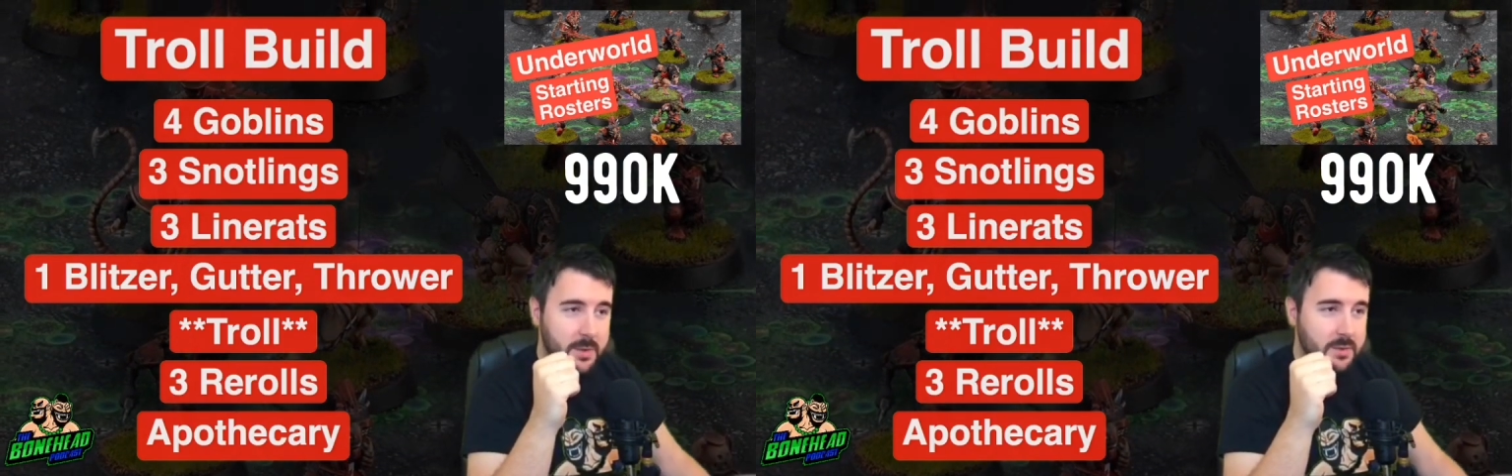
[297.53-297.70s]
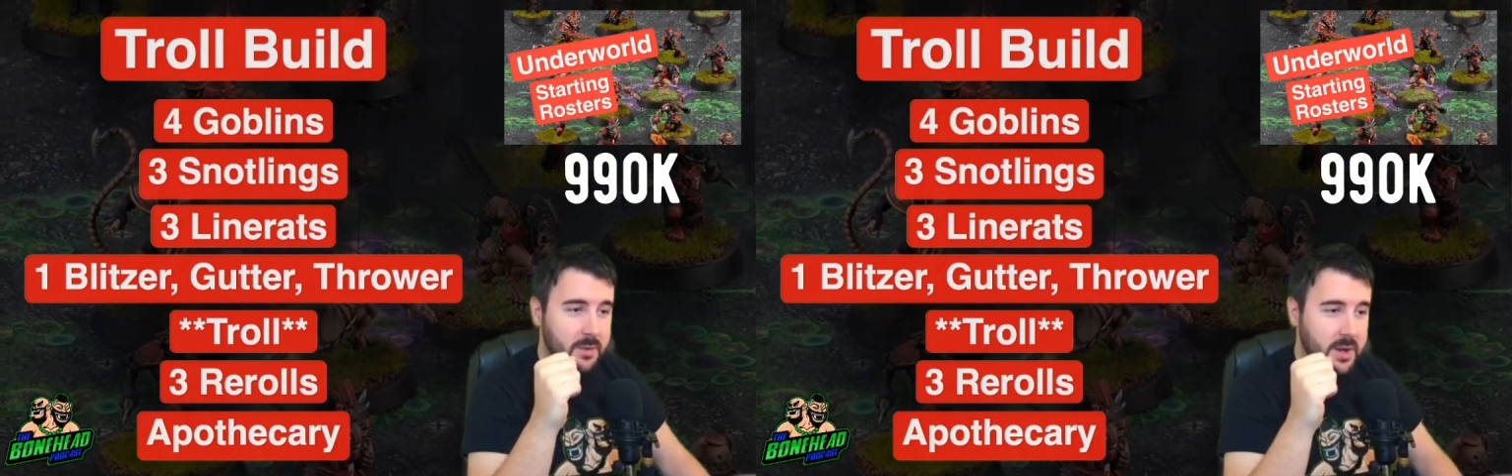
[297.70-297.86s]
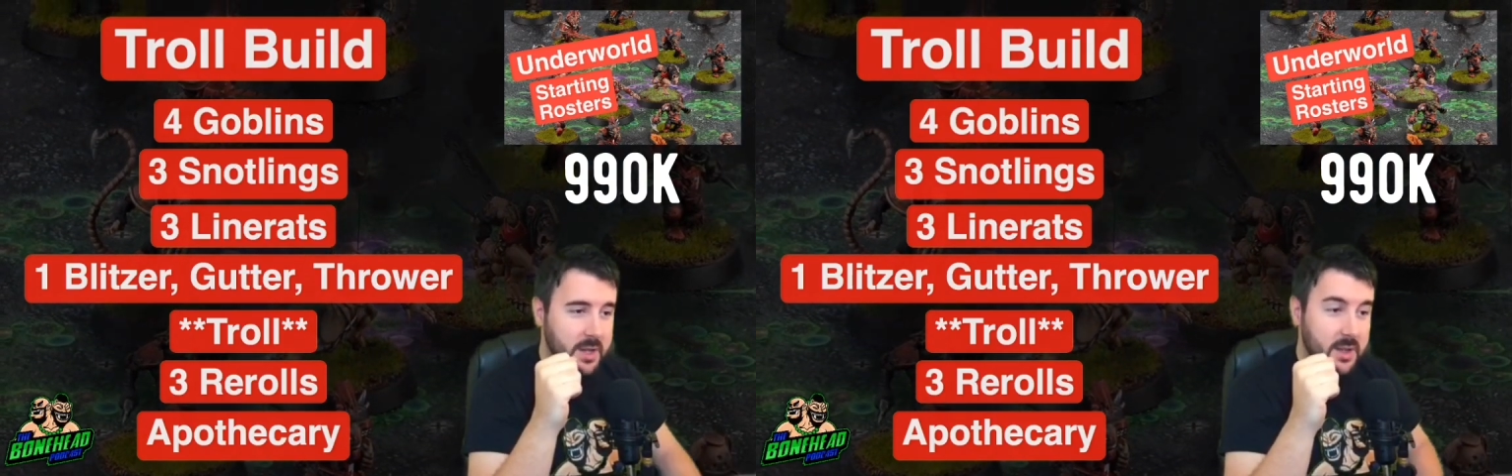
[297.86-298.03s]
I
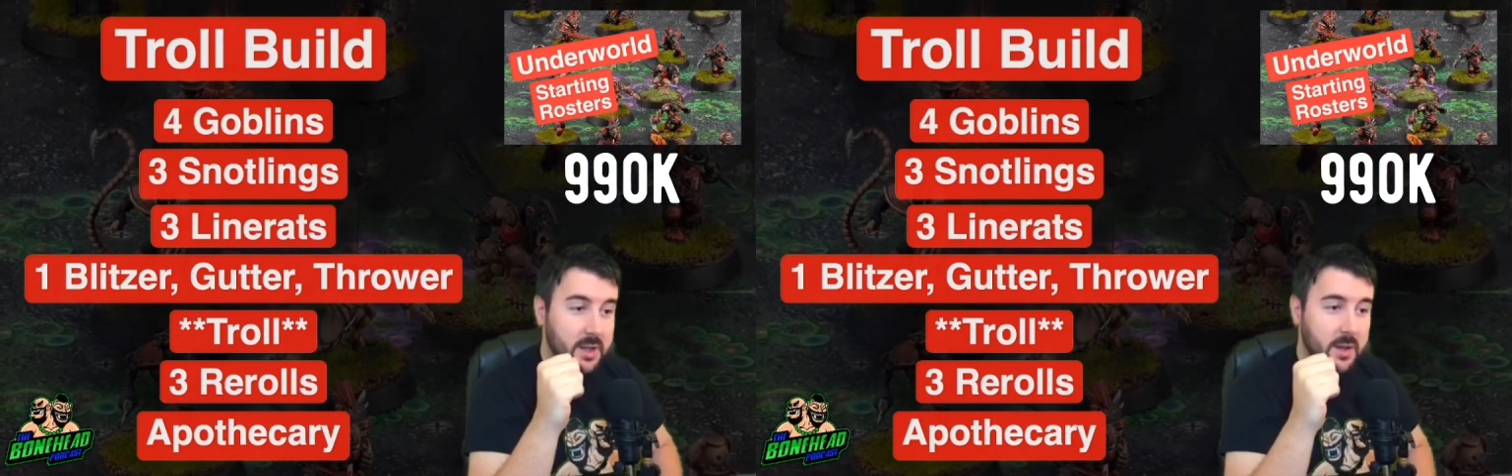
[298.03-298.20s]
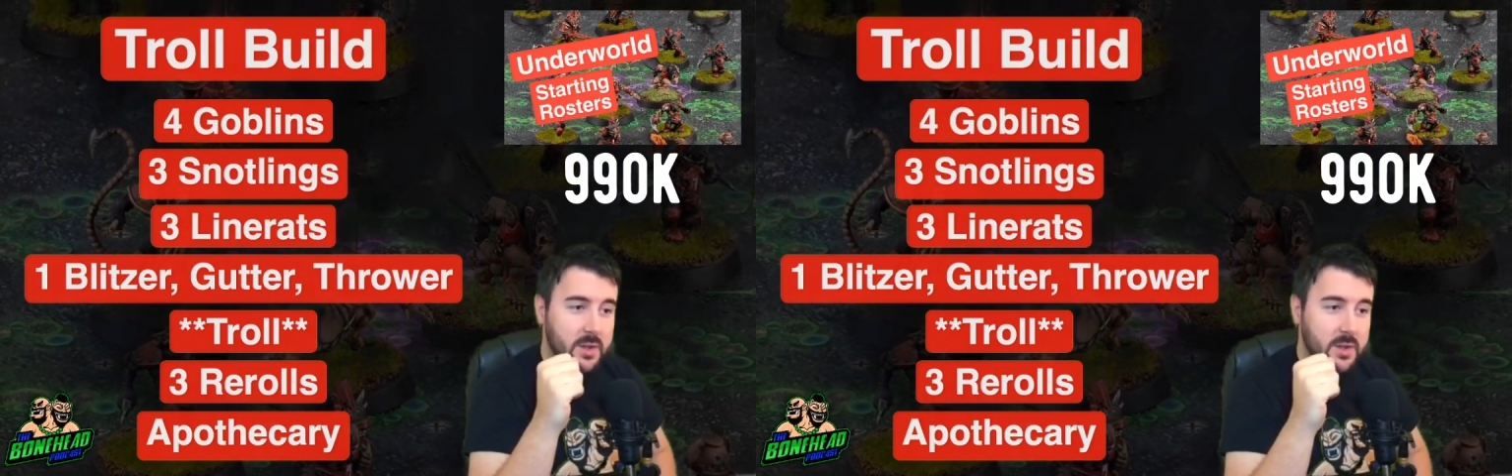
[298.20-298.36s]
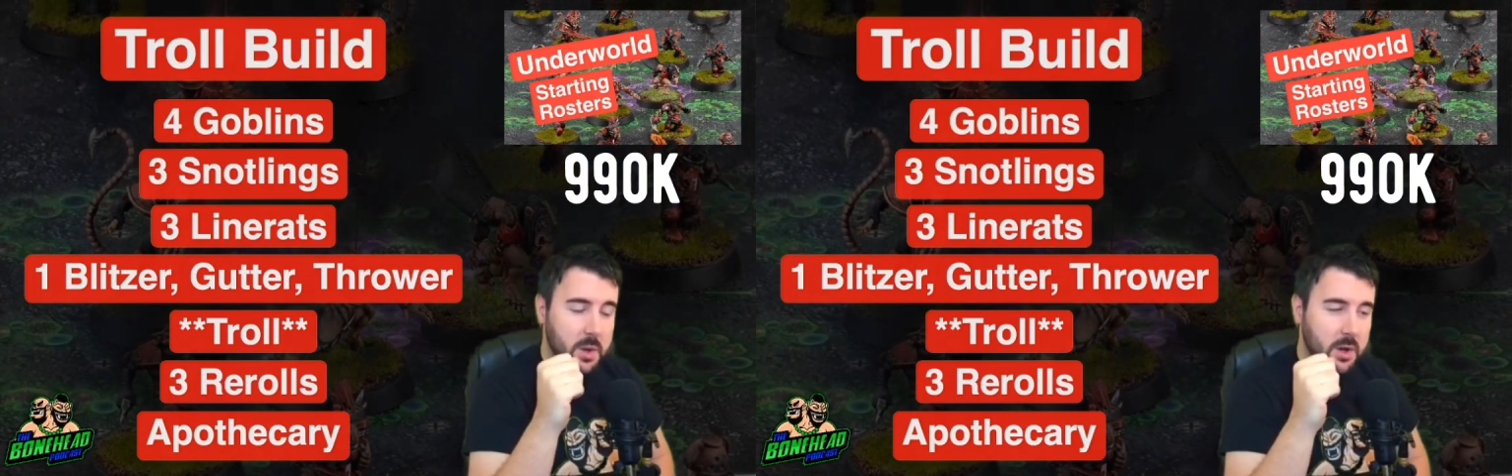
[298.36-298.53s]
was running the
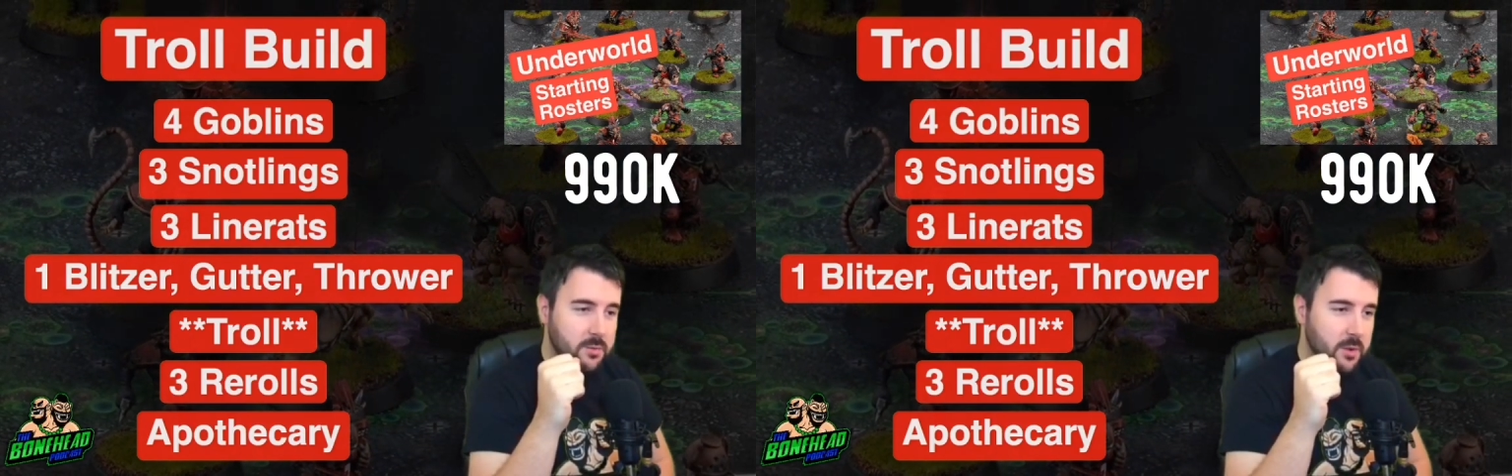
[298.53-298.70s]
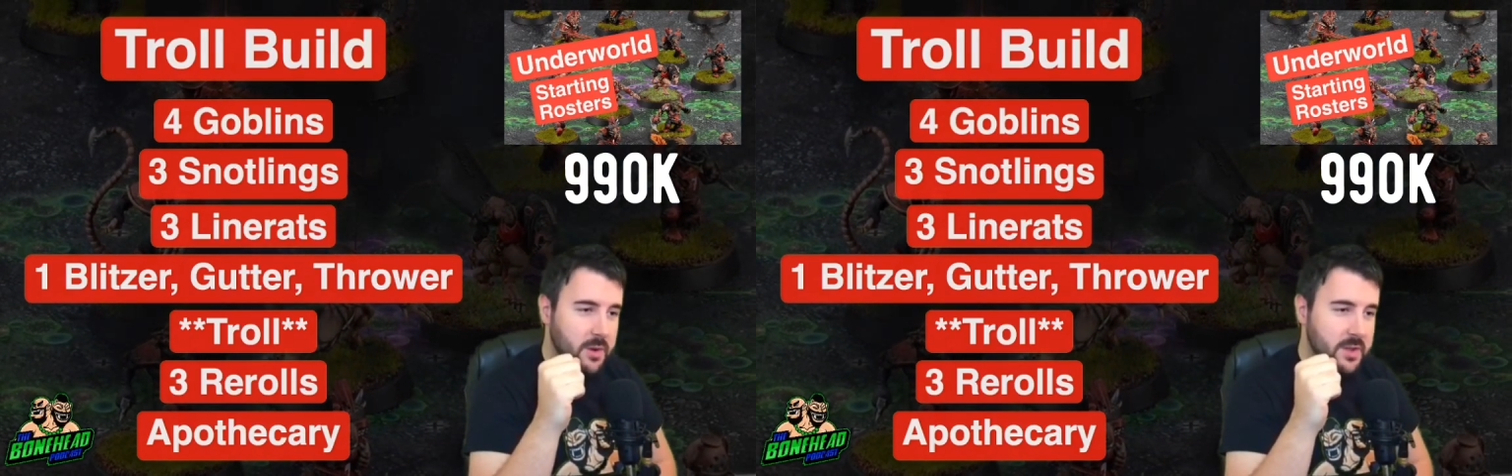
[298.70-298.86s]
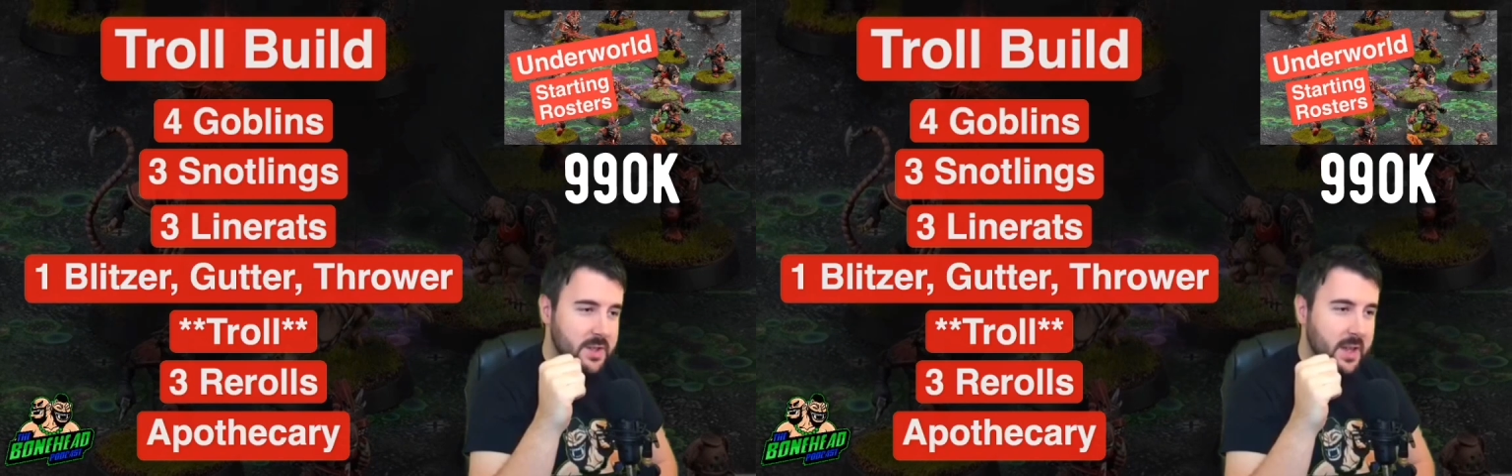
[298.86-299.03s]
Gutter World
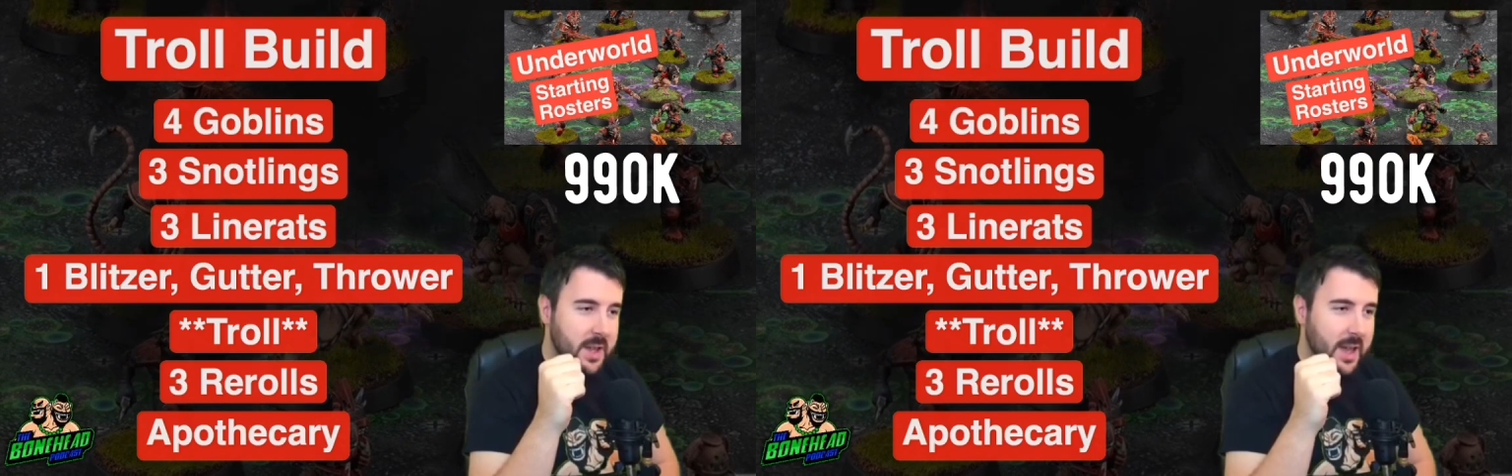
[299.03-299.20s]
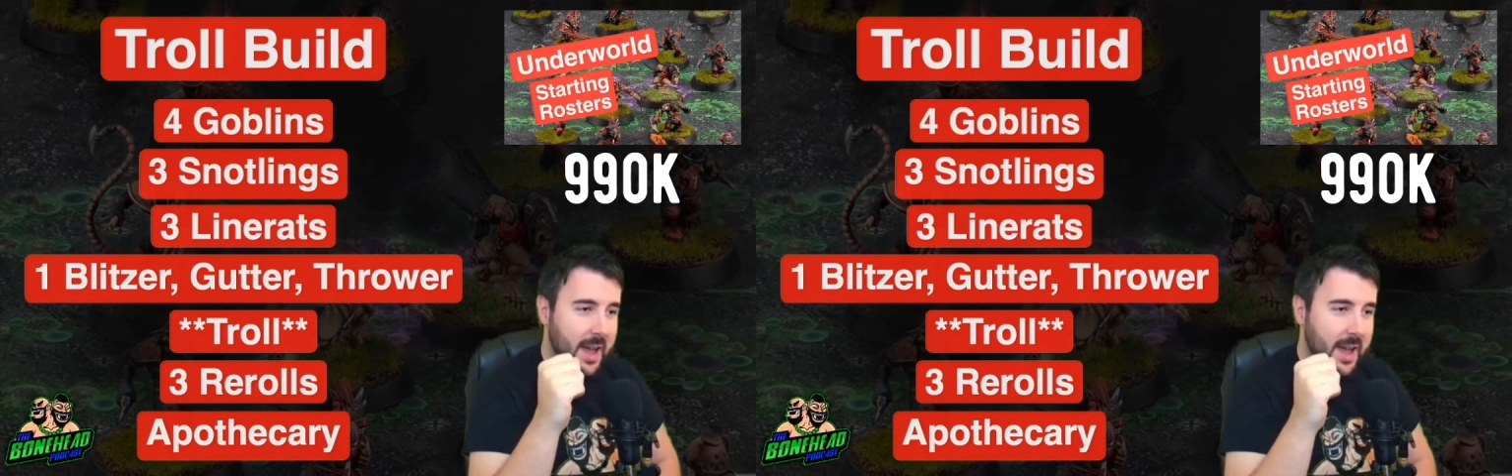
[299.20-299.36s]
roster,